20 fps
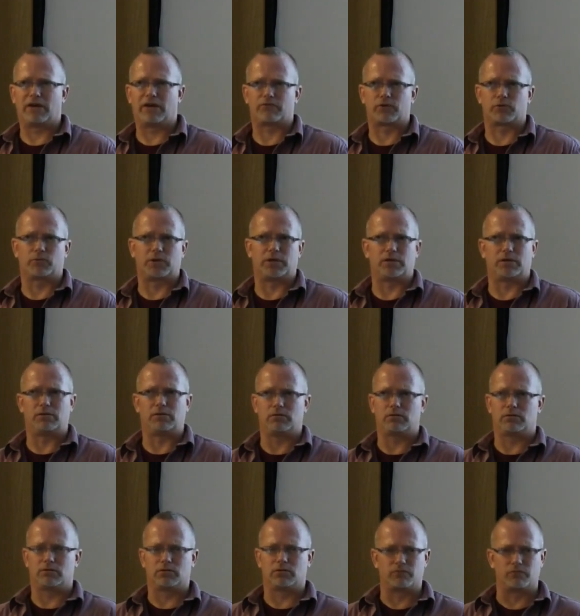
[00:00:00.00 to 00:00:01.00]
after we had
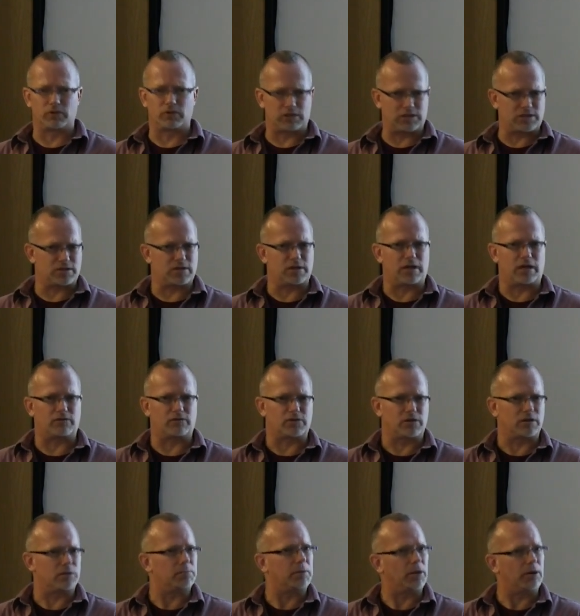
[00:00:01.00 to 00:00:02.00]
released it
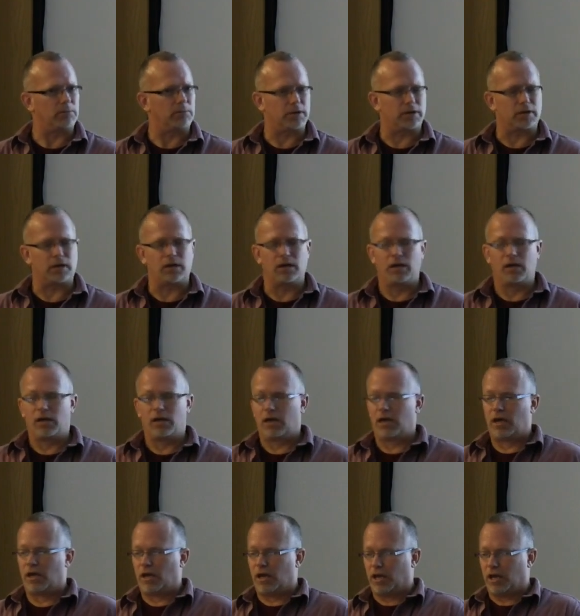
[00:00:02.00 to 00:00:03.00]
out to the public.
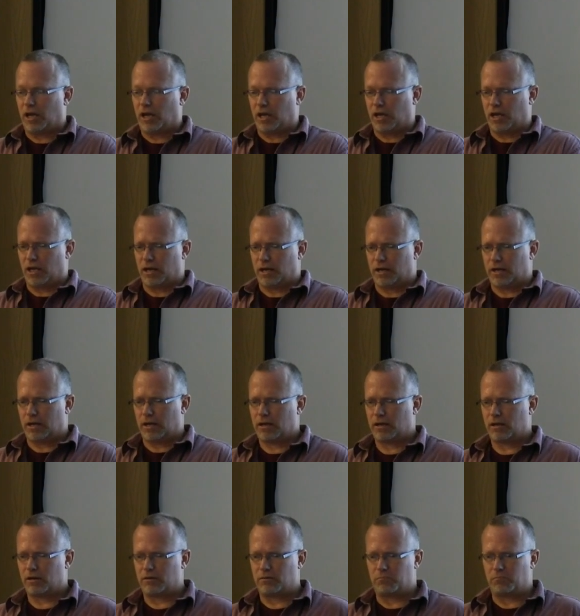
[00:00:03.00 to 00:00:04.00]
And
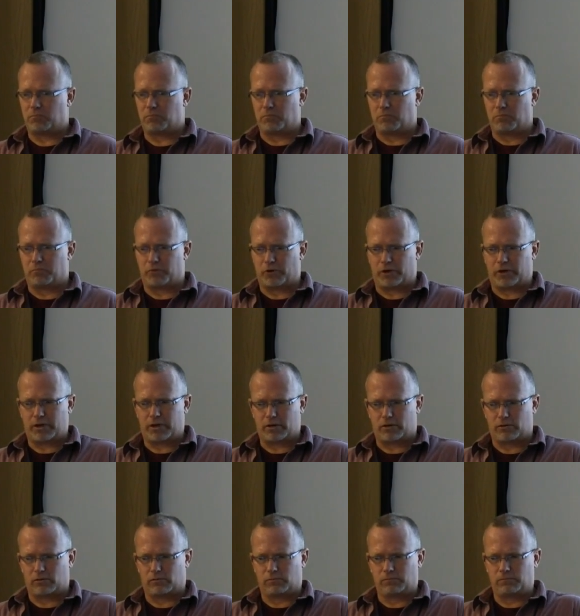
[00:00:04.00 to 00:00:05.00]

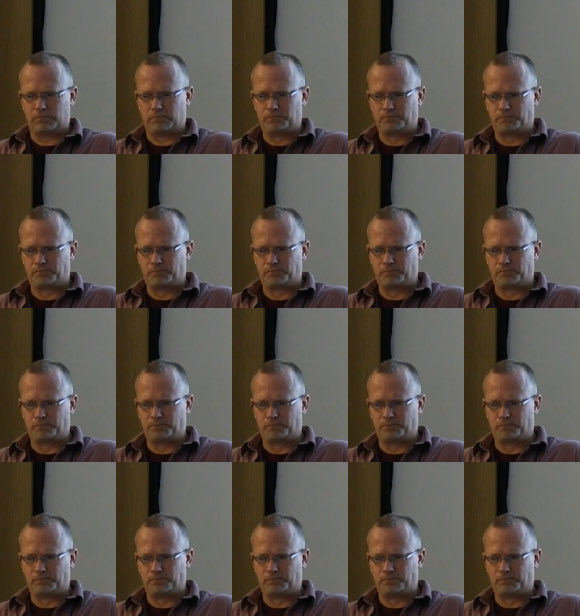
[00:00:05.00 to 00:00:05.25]
Brago